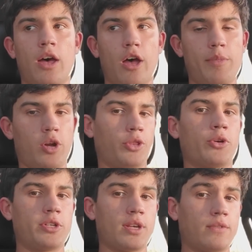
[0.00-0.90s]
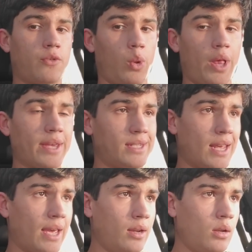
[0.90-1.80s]
I've been on 37s for the last
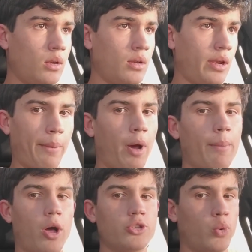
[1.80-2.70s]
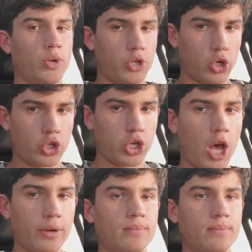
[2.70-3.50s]
10, and my ball joints are shot.